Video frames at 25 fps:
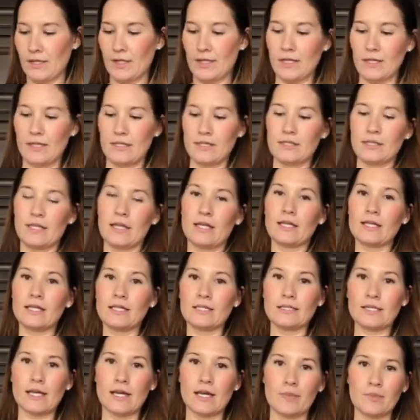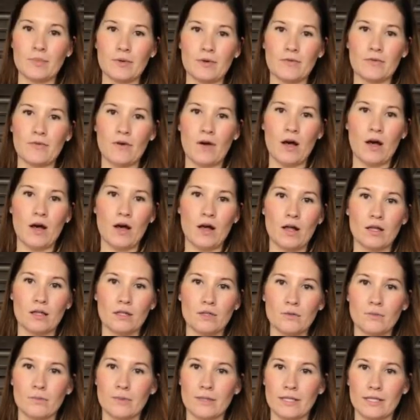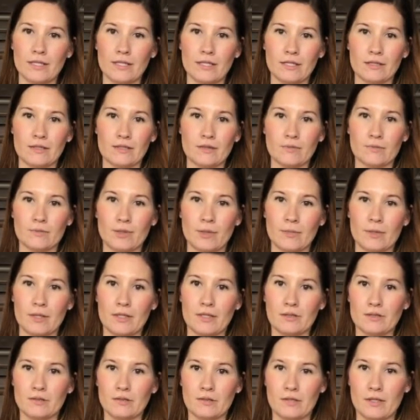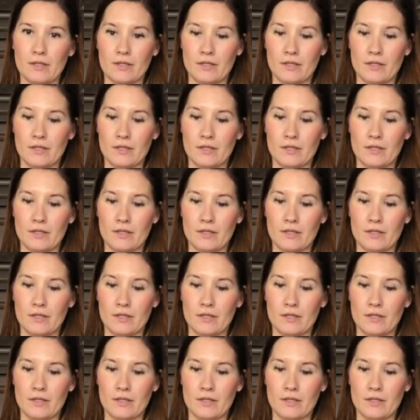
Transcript: and any type of Halloween ribbon.